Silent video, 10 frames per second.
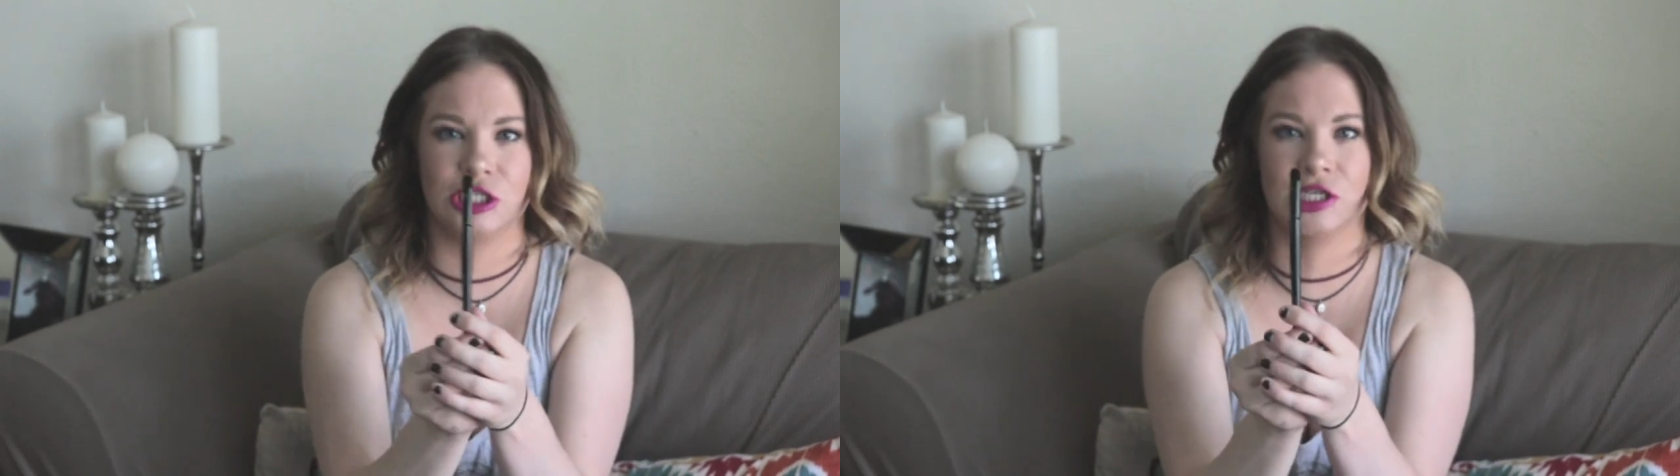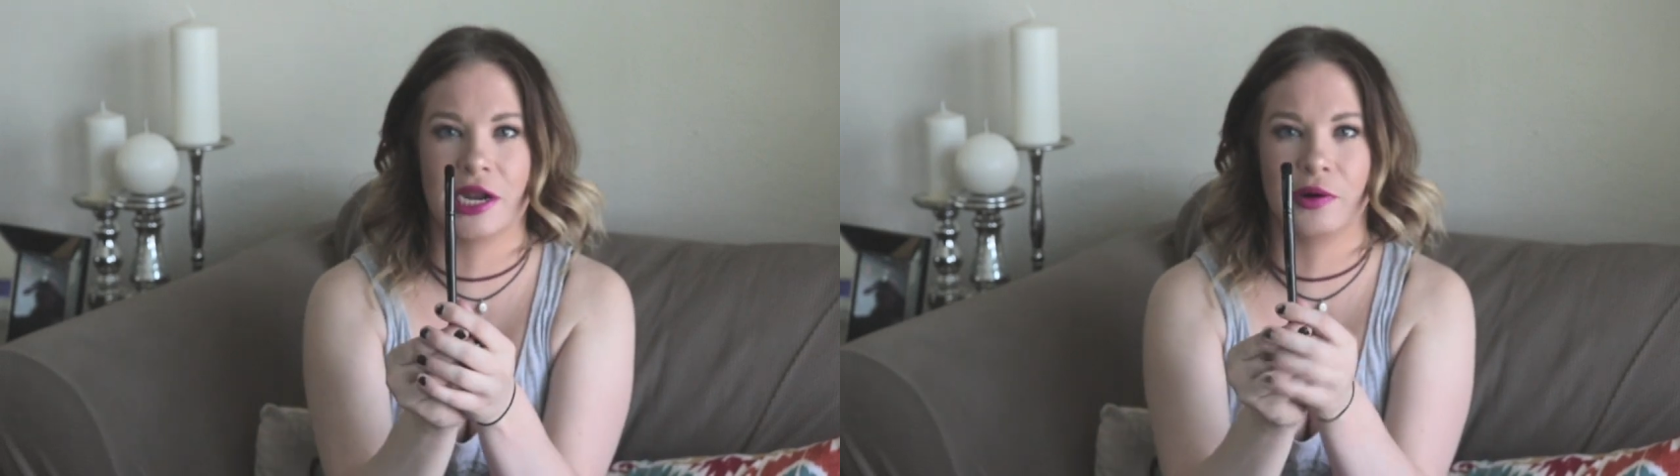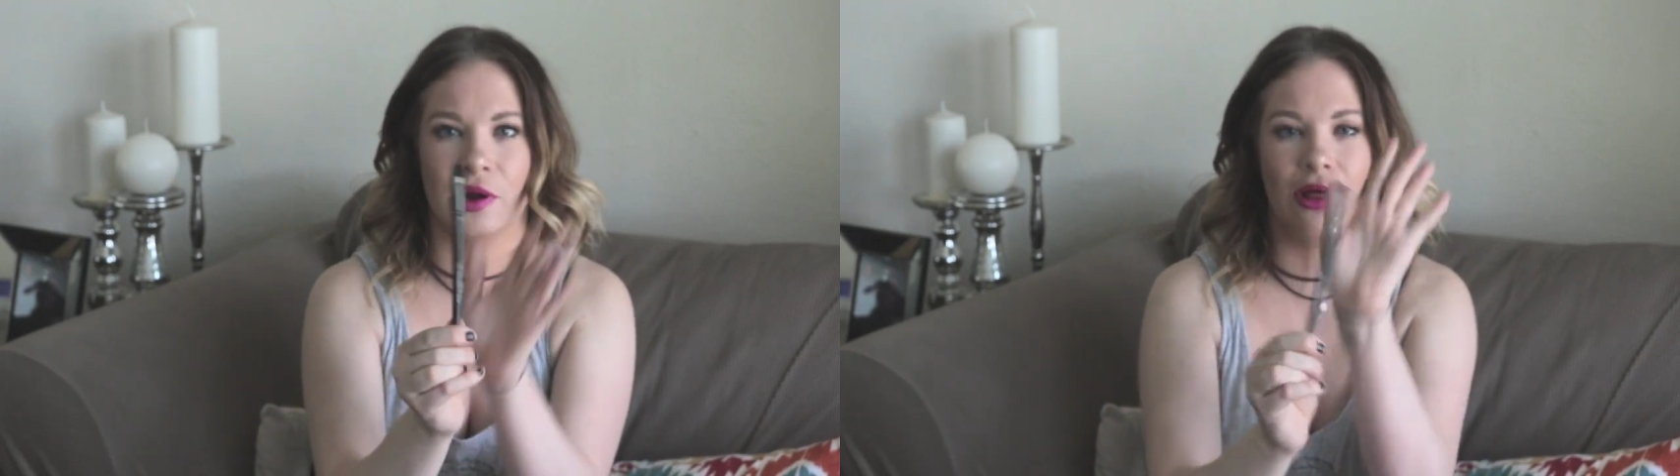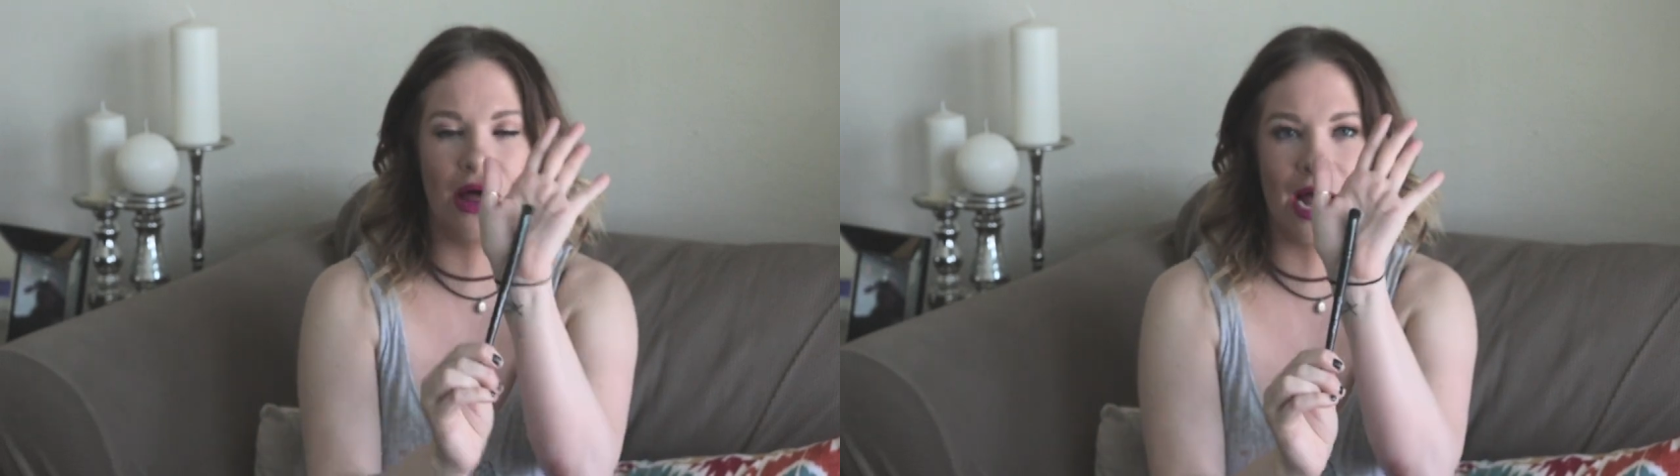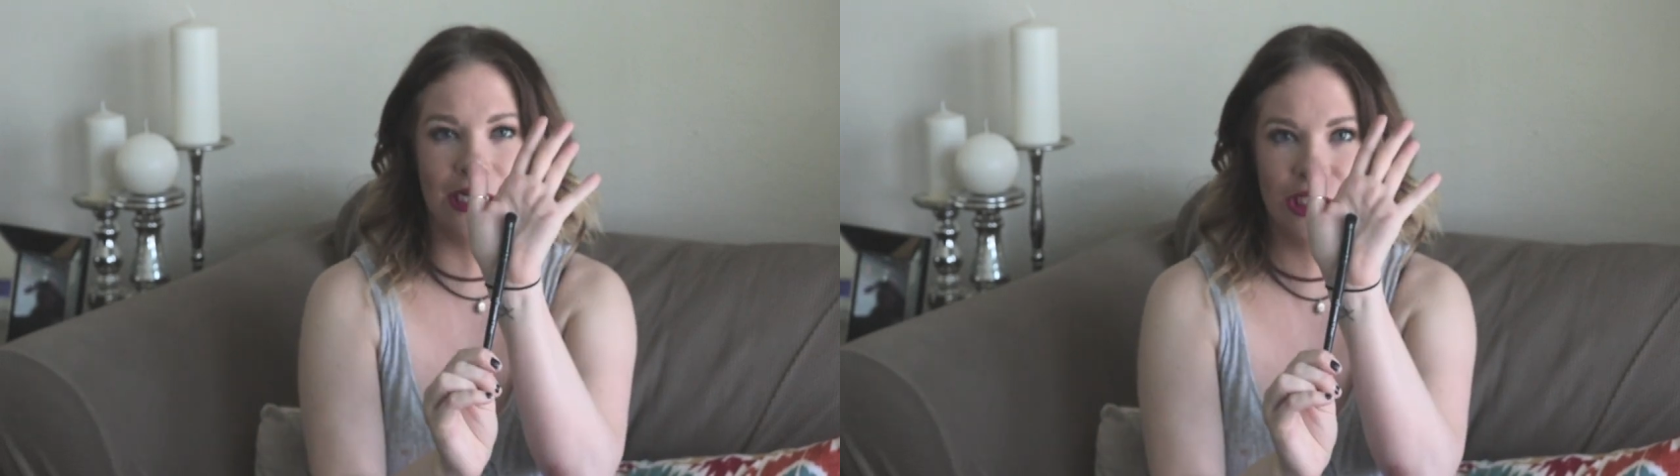general
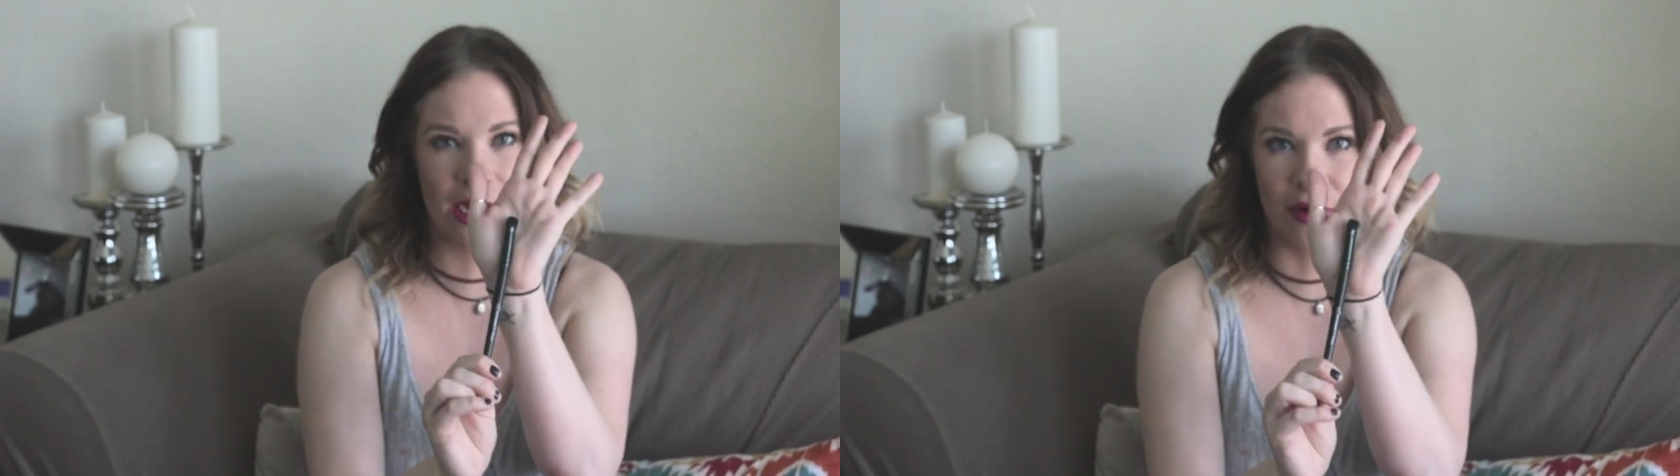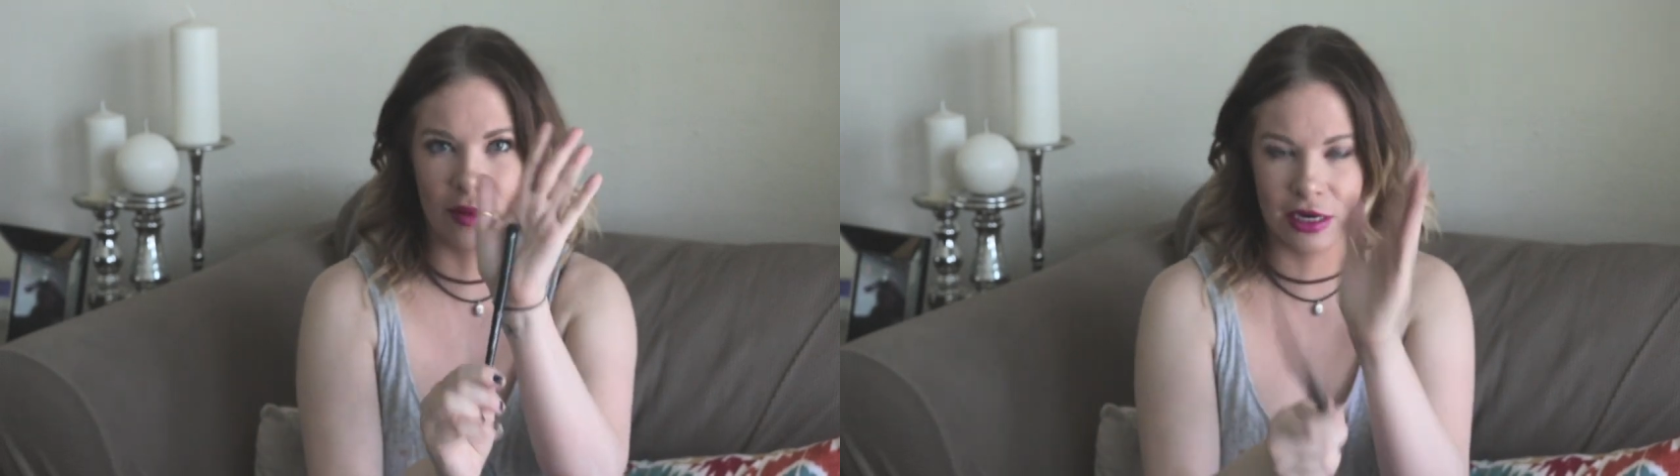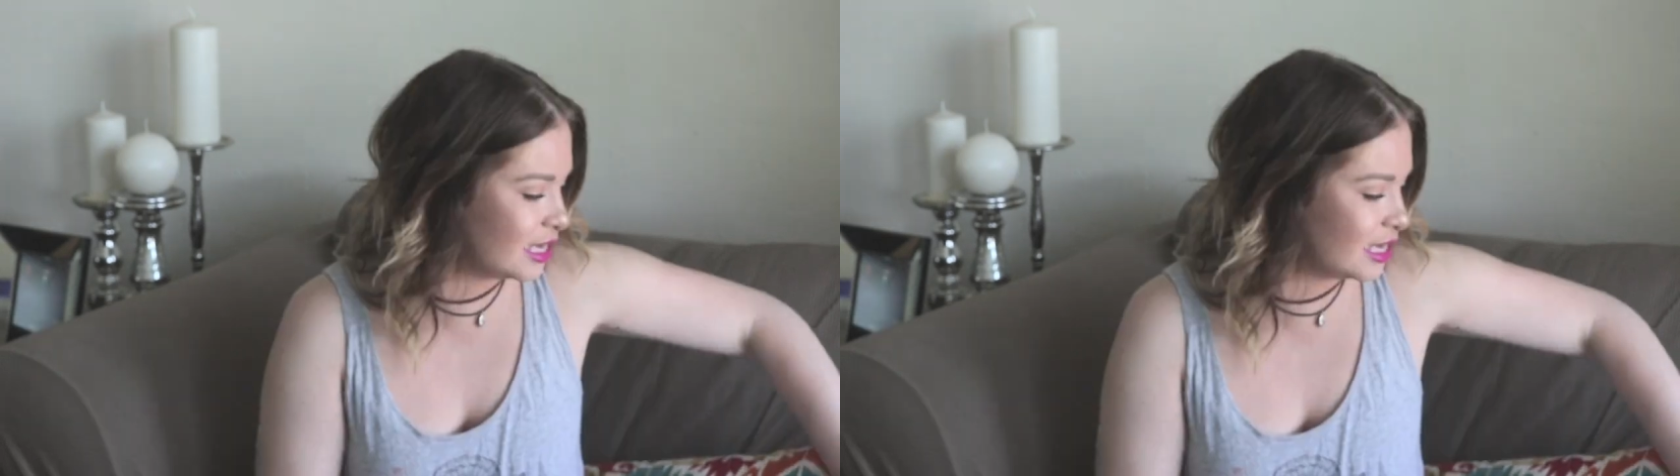eyeshadow brush.